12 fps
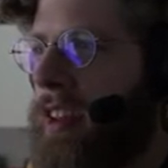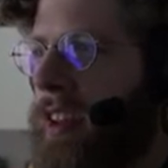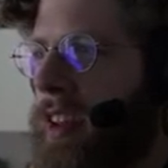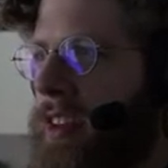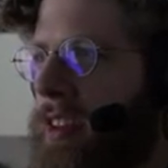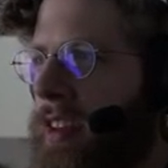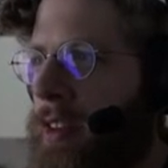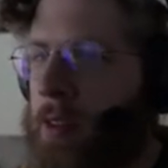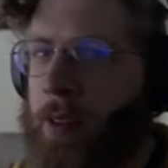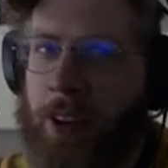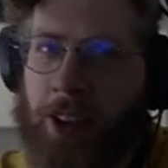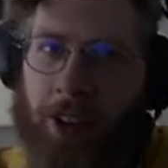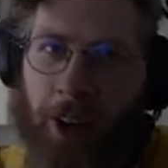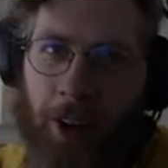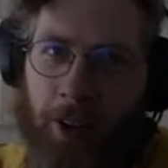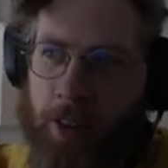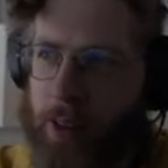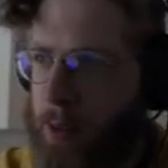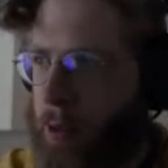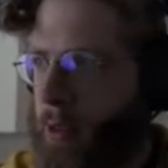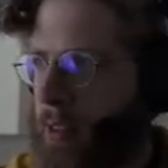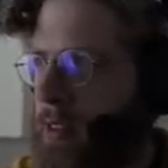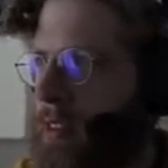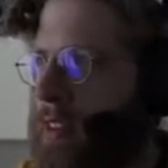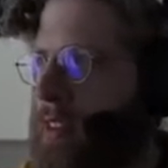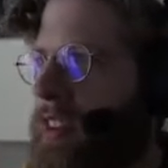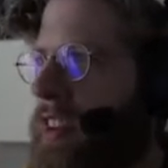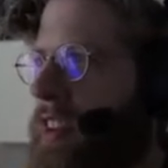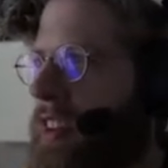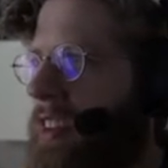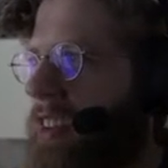And it is very Dark Souls, isn't it?